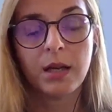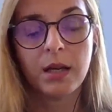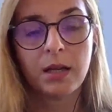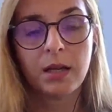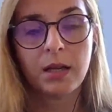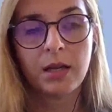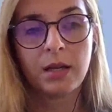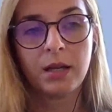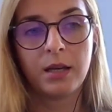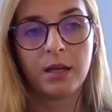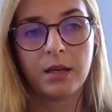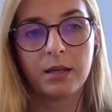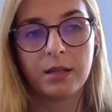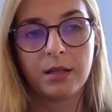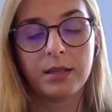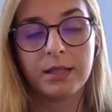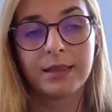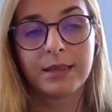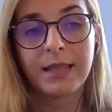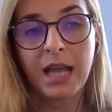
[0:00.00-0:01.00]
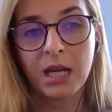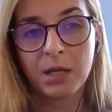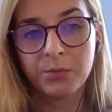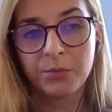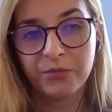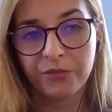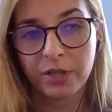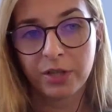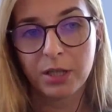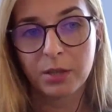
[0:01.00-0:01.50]
the
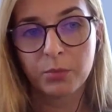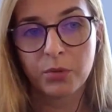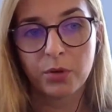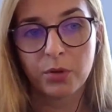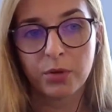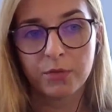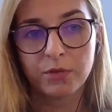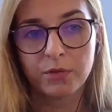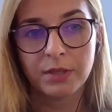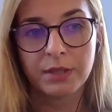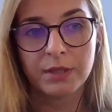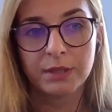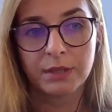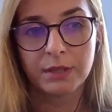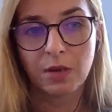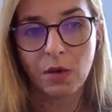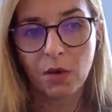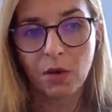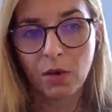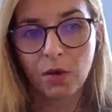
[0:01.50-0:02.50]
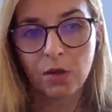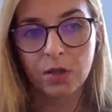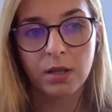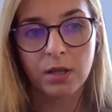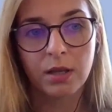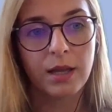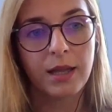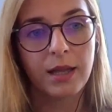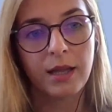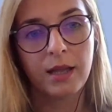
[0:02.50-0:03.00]
time frame of this
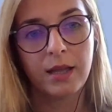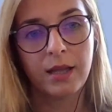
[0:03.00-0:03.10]
call,